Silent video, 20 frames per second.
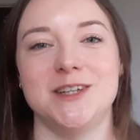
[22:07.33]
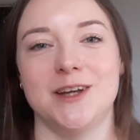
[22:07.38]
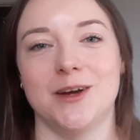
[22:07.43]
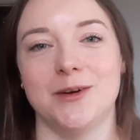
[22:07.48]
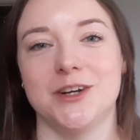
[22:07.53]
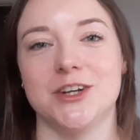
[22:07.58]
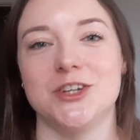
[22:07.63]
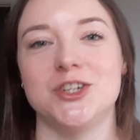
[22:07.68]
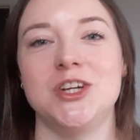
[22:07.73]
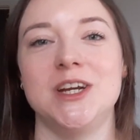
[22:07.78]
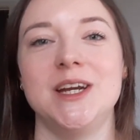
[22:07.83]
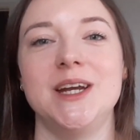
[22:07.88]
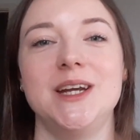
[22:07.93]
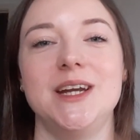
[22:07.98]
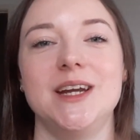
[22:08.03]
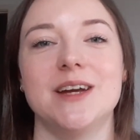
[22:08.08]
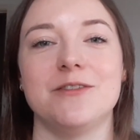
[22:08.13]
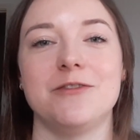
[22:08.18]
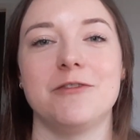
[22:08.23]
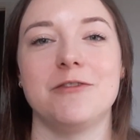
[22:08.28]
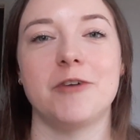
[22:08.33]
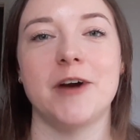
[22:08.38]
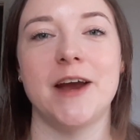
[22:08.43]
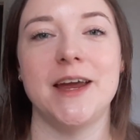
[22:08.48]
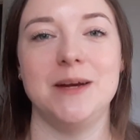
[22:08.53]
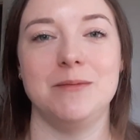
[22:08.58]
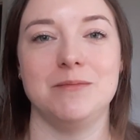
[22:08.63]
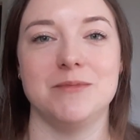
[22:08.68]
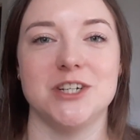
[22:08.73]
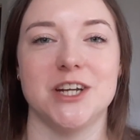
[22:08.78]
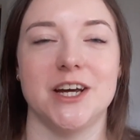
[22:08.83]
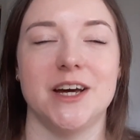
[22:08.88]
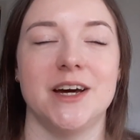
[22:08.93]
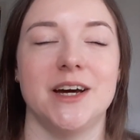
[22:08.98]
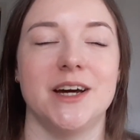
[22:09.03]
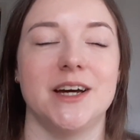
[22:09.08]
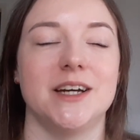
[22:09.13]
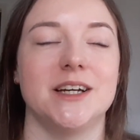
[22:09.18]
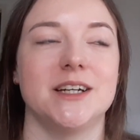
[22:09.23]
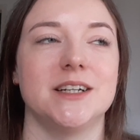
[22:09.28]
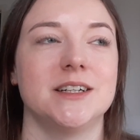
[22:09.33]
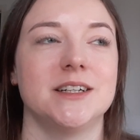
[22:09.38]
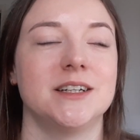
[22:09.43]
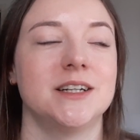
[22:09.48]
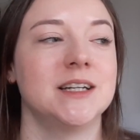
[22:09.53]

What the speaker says: because she framed her